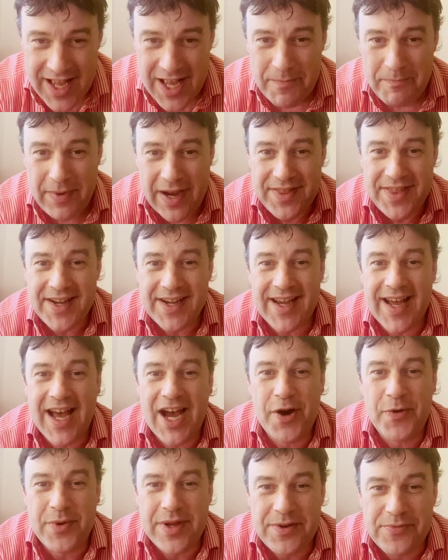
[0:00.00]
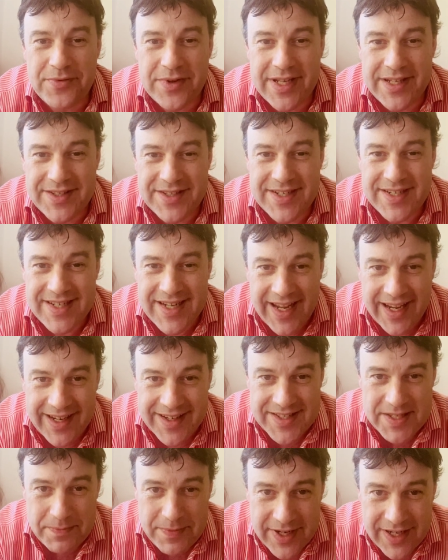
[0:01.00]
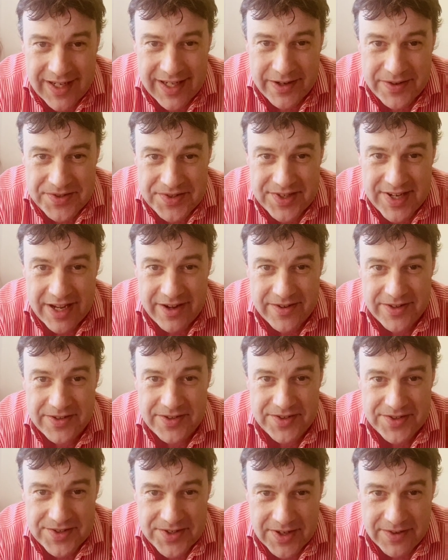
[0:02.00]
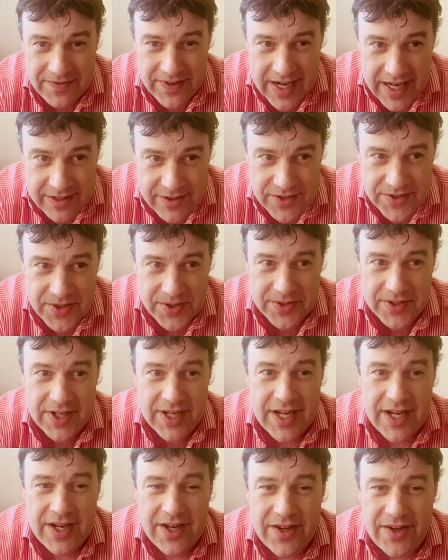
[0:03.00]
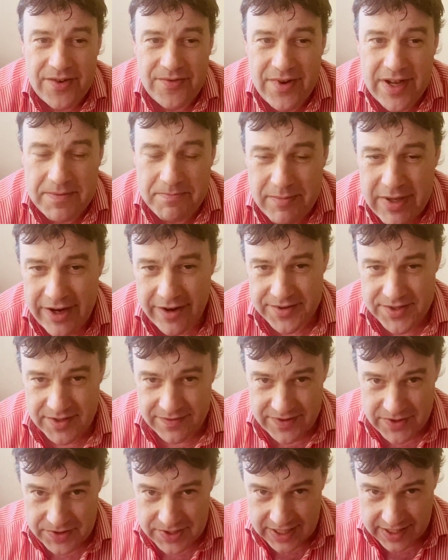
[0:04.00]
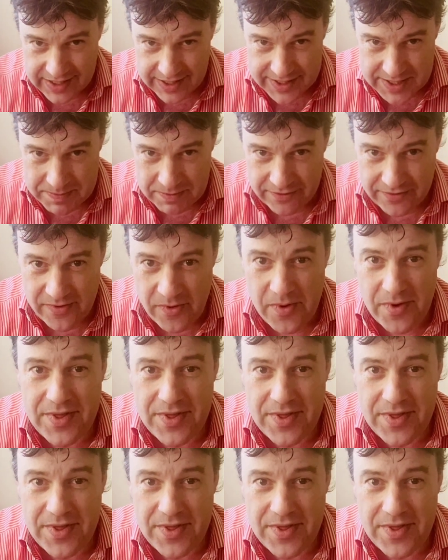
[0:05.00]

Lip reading: But I think how we read today is a bit closer to how Gustave Lanson read in Paris a few decades before